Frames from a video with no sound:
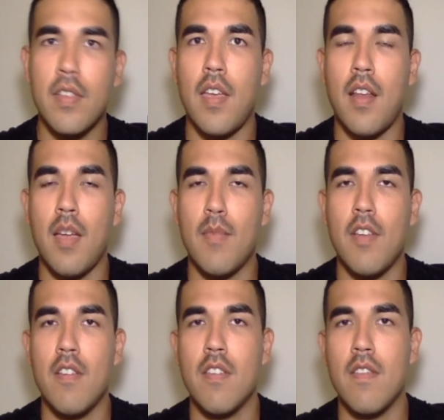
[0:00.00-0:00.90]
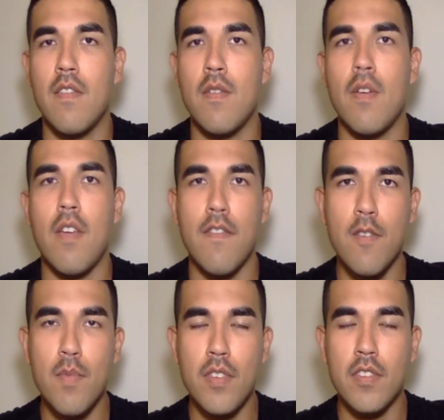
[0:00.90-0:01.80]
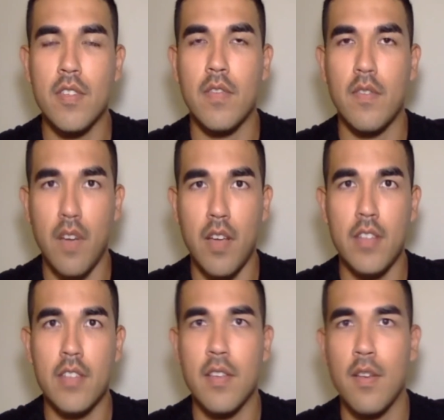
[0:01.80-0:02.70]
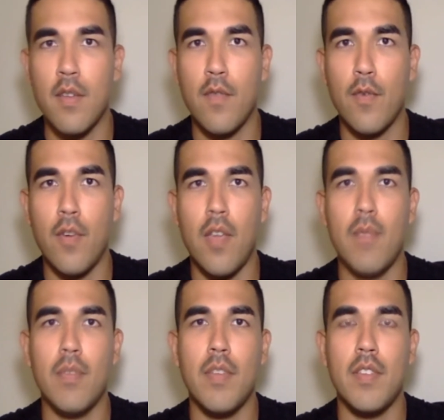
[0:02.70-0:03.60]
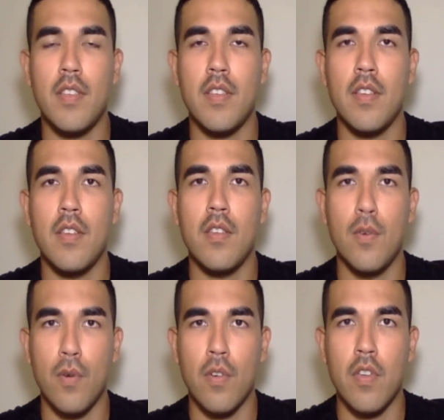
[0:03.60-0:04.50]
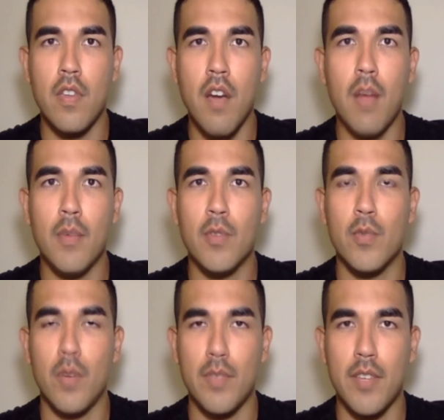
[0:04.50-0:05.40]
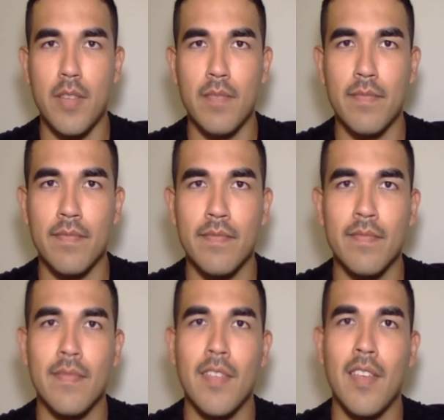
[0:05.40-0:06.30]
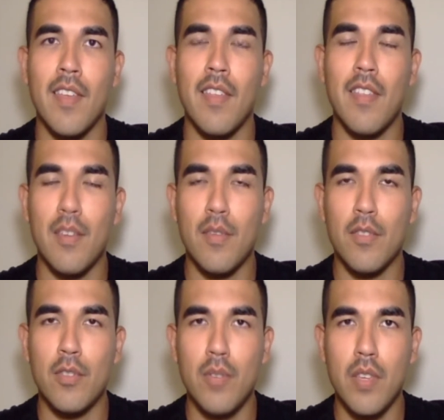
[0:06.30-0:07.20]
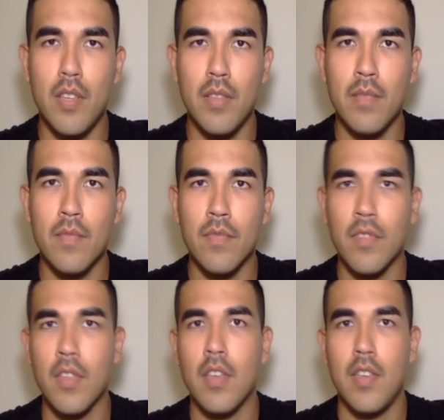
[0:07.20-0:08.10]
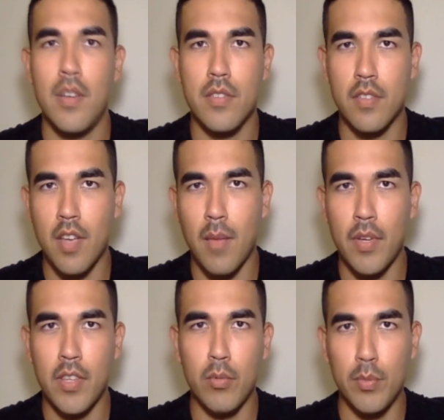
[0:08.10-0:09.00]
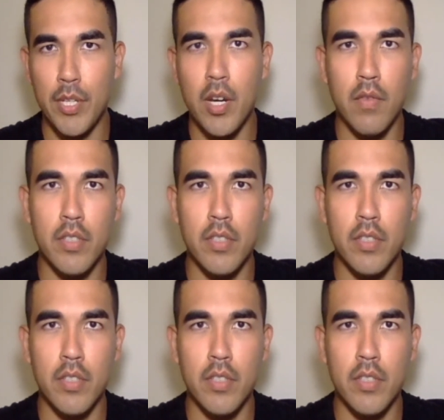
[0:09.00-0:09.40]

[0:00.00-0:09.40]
and I'm here to give you a few pieces of advice for implementing your e-commerce website. Thank you for tuning in. Here's the topic that we'll be covering